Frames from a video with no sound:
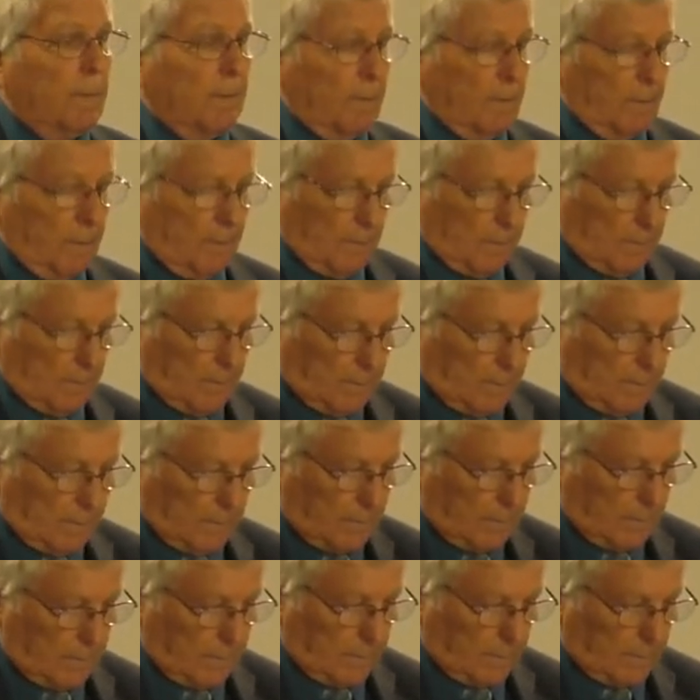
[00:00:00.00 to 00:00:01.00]

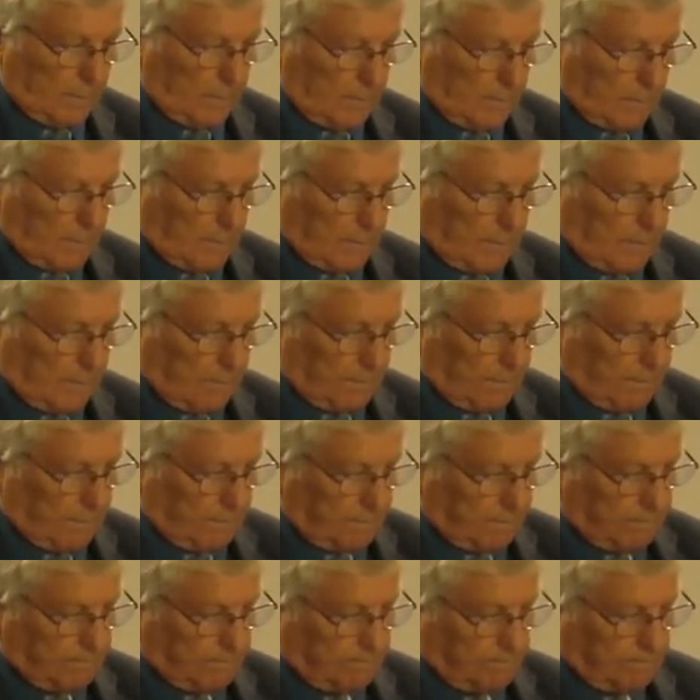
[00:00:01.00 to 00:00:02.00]

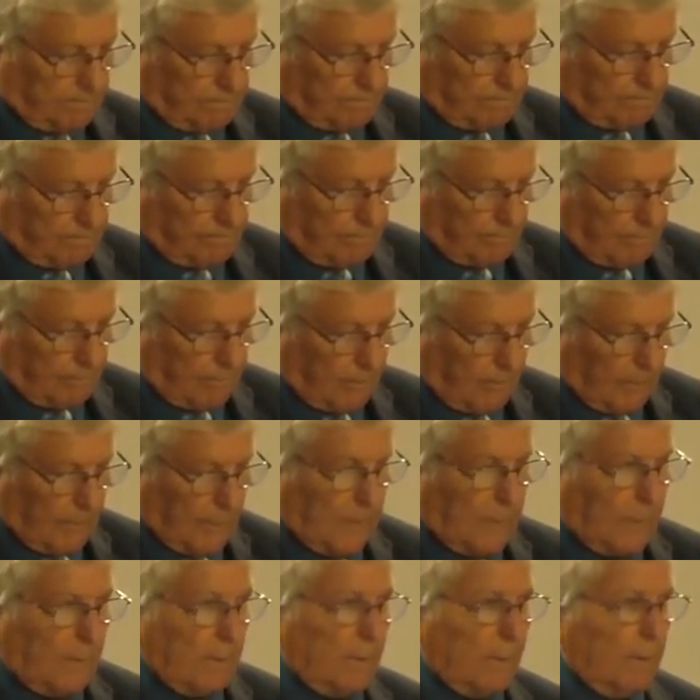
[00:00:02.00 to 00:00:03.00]

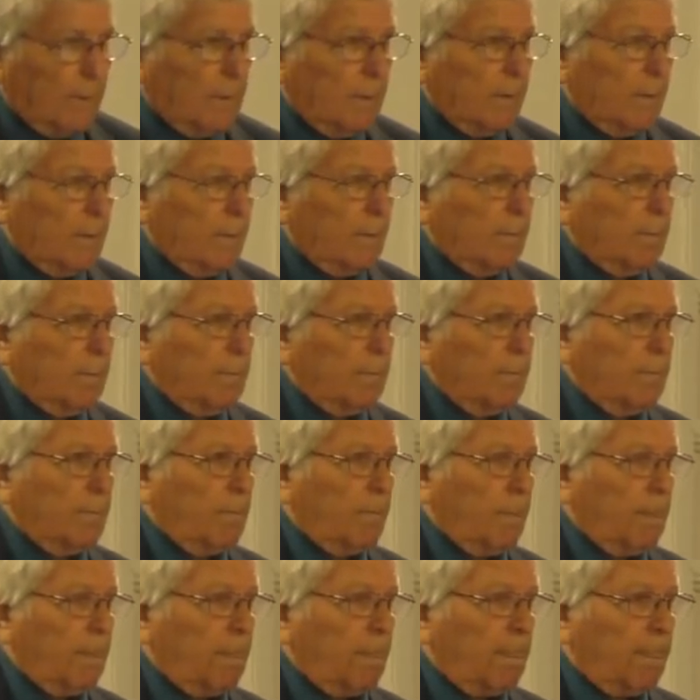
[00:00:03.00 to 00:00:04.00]

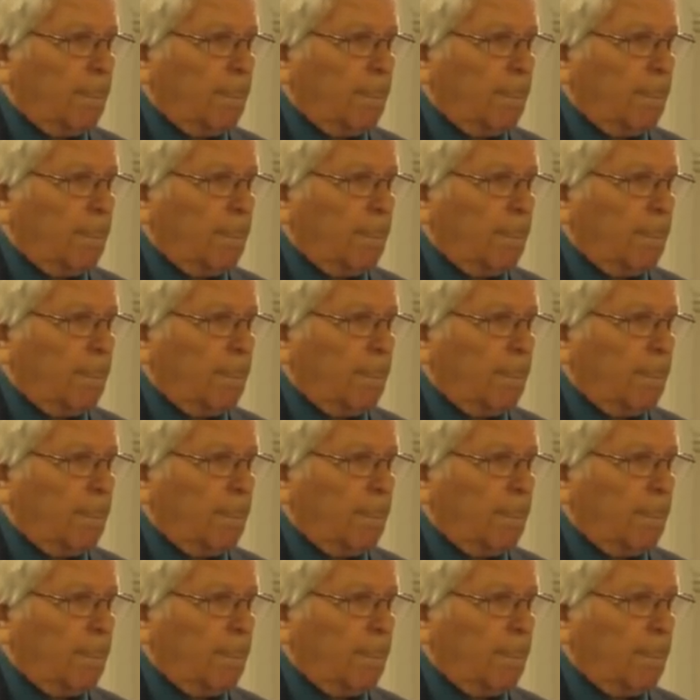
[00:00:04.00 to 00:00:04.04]
Nothing is said.